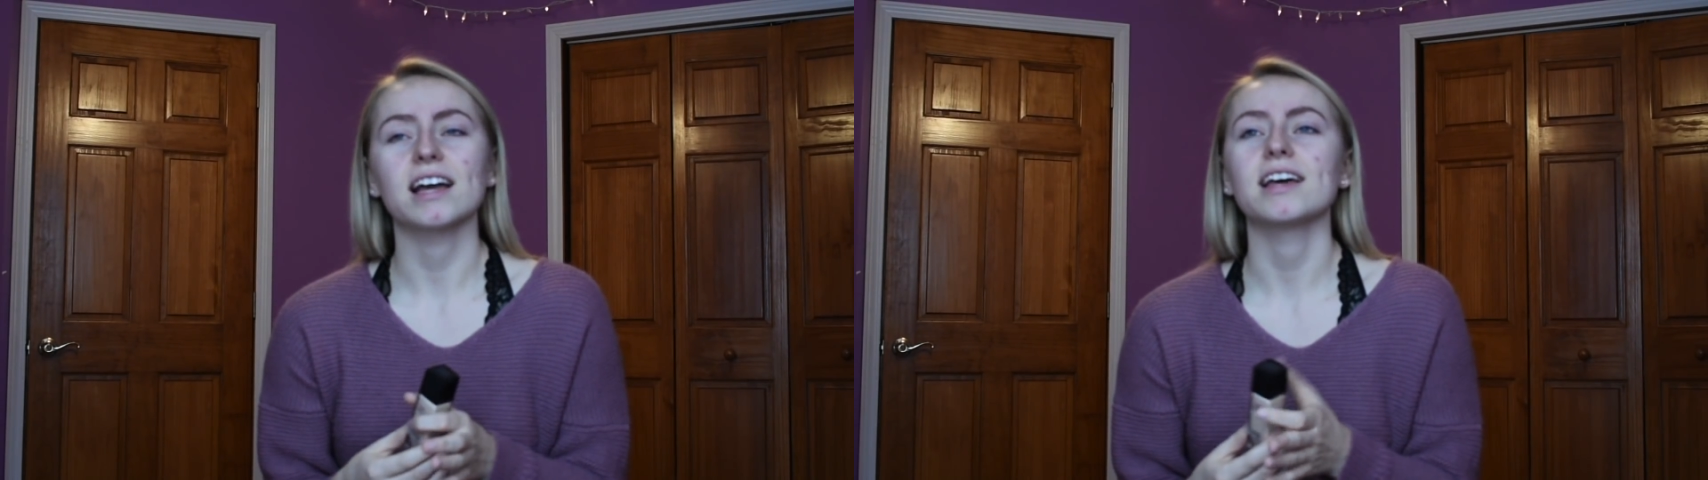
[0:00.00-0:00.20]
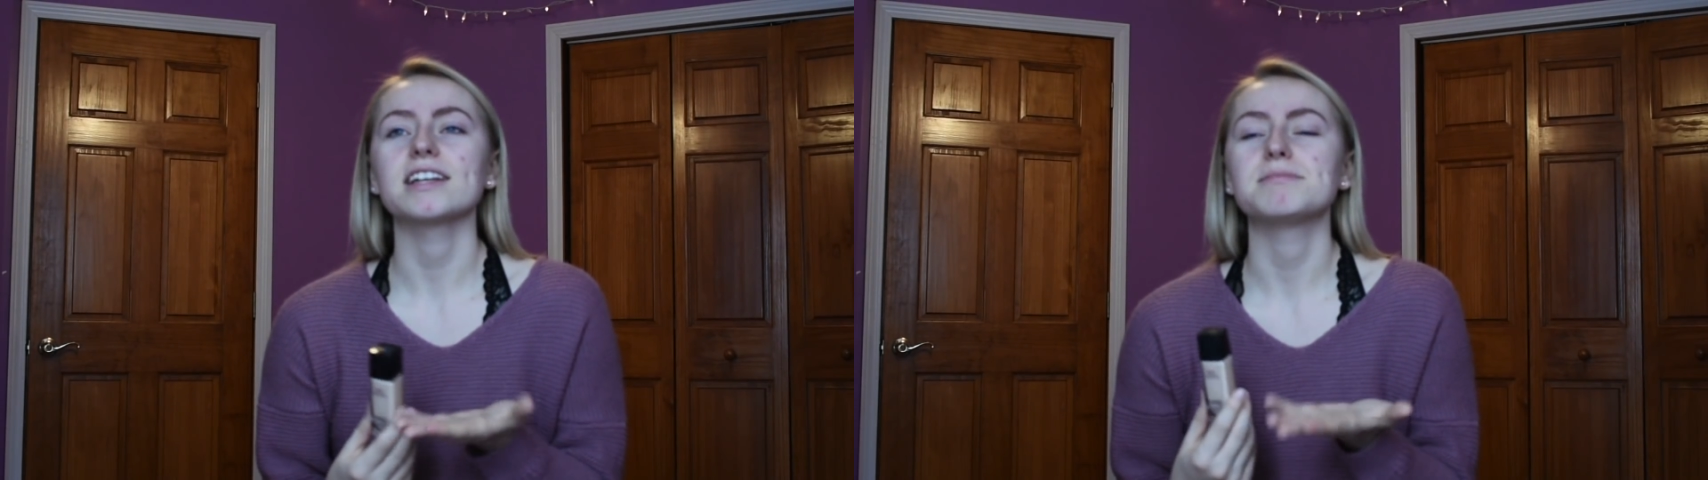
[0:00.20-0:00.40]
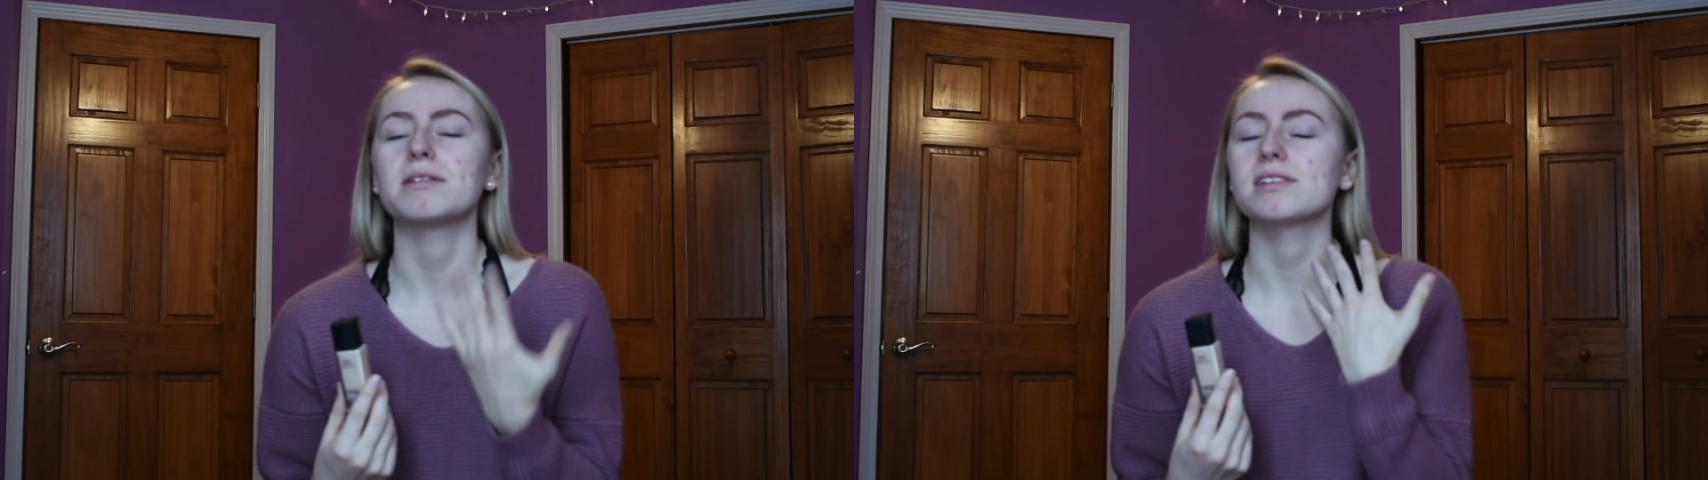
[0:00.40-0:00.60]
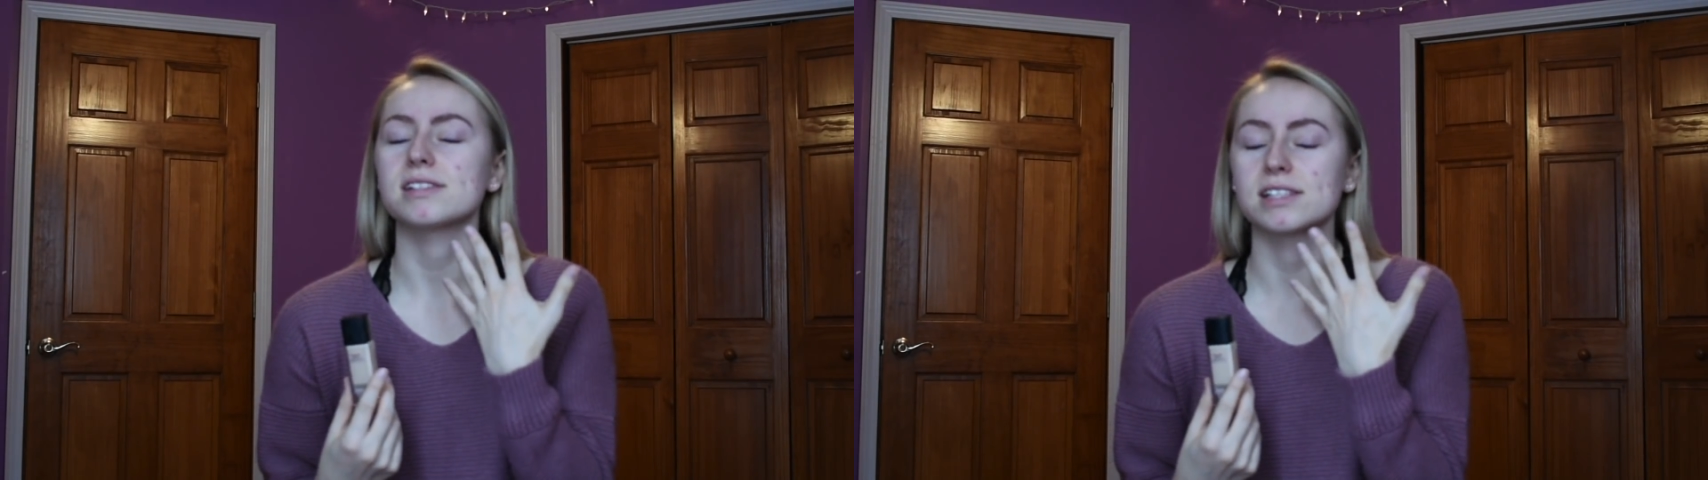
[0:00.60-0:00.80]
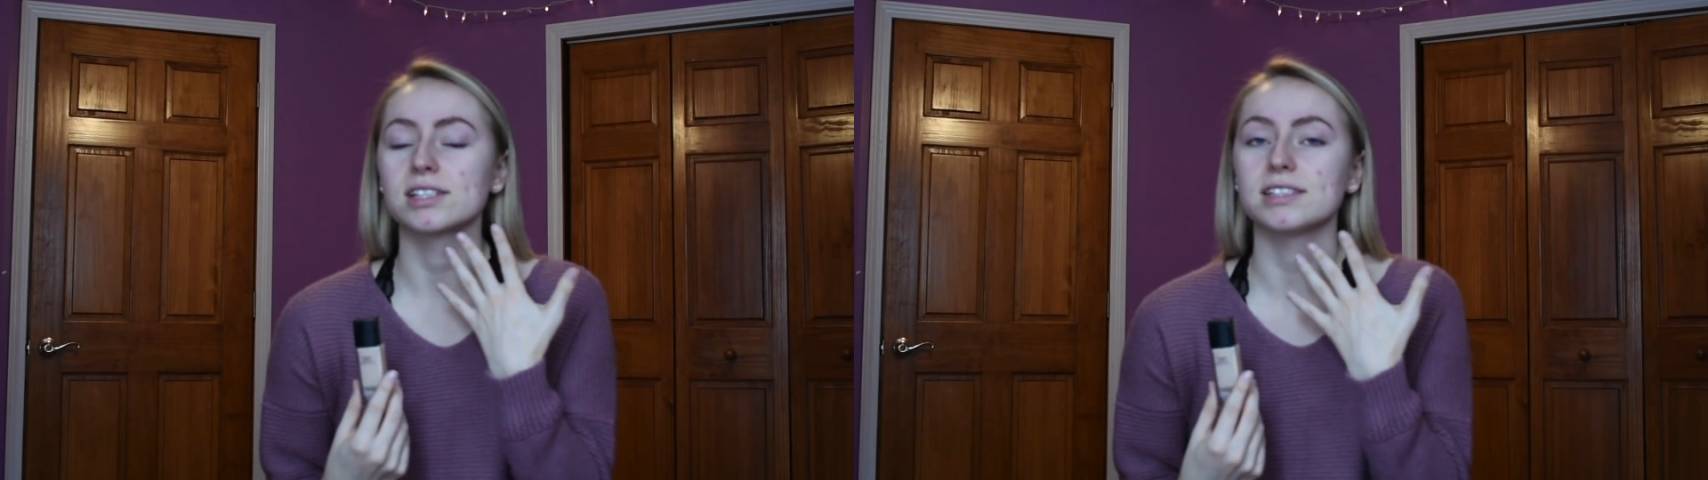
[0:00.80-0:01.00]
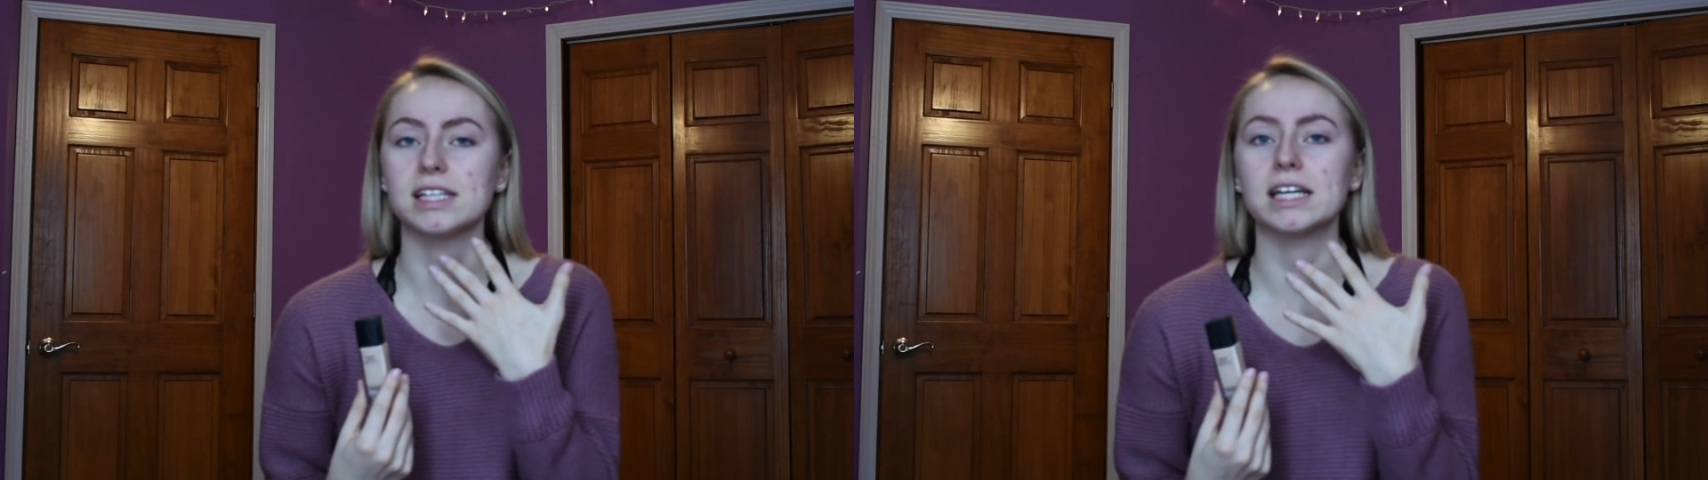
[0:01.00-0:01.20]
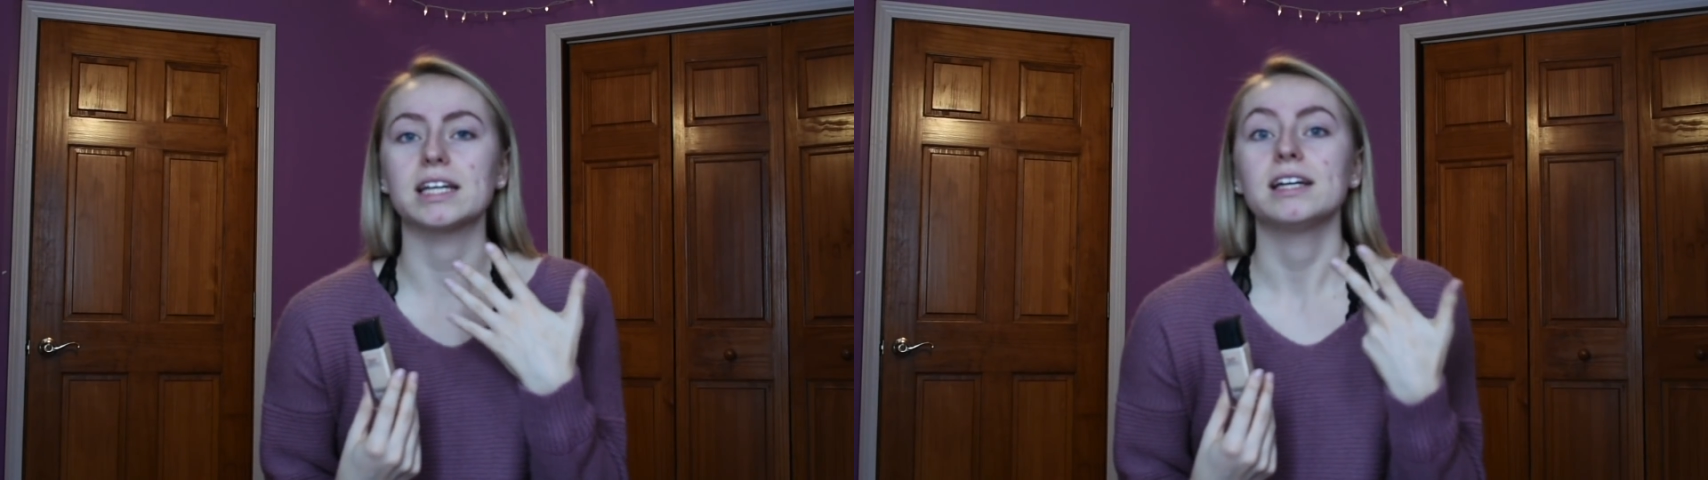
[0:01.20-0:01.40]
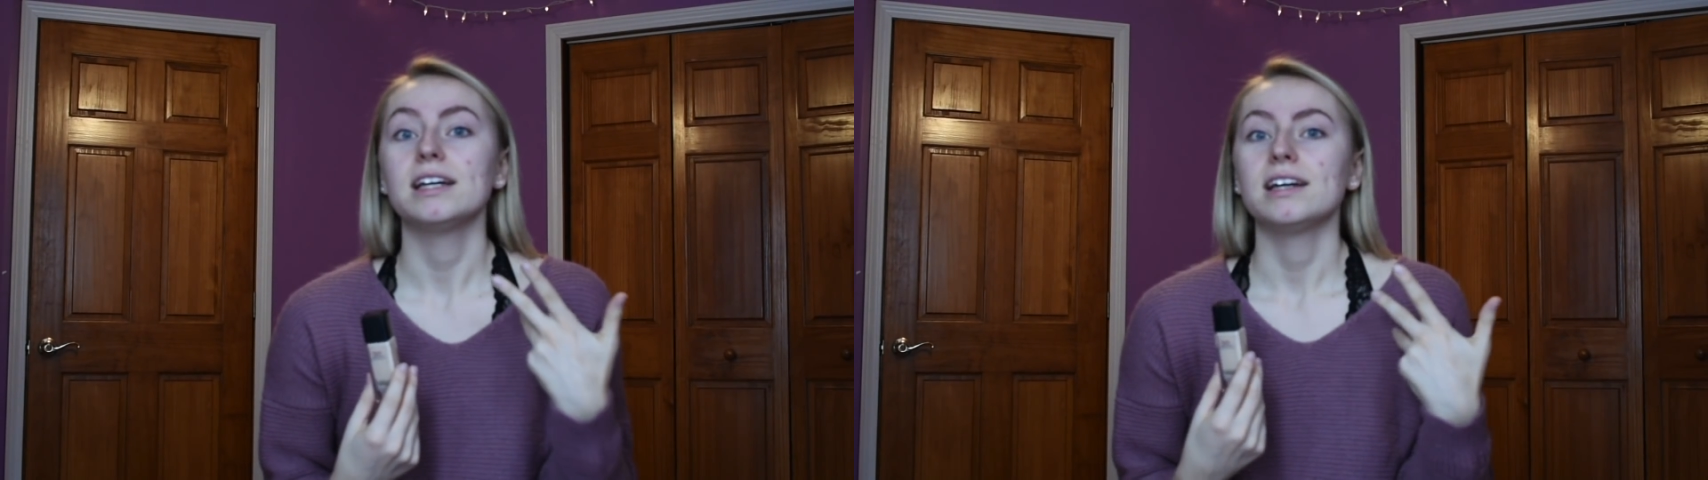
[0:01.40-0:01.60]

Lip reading: I like to be able to still see